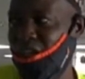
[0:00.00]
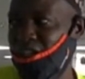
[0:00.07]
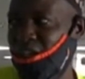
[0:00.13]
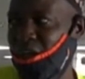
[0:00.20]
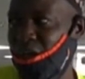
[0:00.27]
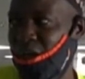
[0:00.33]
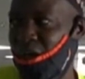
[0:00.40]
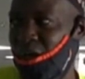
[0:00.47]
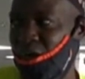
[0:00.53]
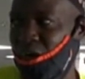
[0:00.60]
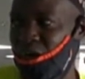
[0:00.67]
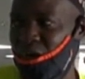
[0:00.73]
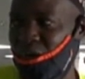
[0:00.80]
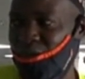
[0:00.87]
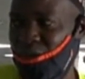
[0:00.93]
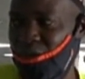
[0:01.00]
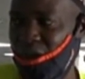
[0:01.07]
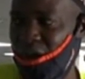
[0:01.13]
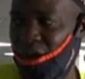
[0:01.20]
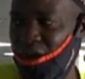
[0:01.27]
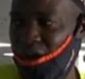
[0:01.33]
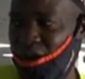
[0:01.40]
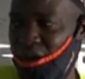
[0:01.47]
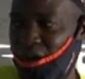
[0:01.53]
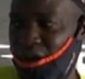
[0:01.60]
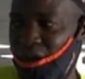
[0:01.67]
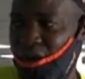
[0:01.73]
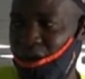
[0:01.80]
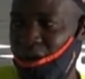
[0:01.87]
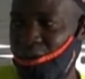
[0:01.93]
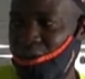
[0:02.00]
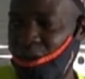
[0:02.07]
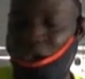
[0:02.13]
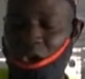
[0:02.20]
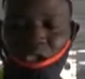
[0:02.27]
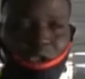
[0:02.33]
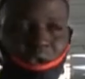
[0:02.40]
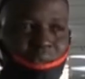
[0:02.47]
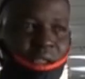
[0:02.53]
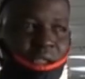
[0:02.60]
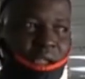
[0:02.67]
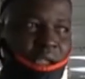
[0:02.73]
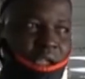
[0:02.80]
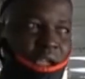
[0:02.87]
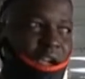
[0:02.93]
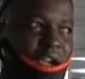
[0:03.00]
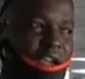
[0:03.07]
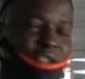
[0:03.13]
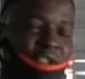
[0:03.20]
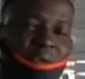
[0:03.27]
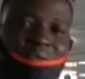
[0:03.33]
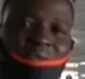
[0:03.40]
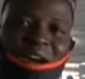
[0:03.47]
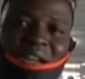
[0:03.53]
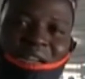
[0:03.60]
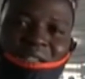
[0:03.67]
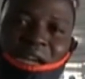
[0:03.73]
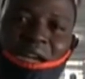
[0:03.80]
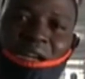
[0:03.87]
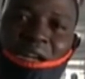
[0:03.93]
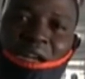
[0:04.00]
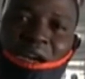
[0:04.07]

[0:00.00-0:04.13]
on the fare because of the increase of VAT and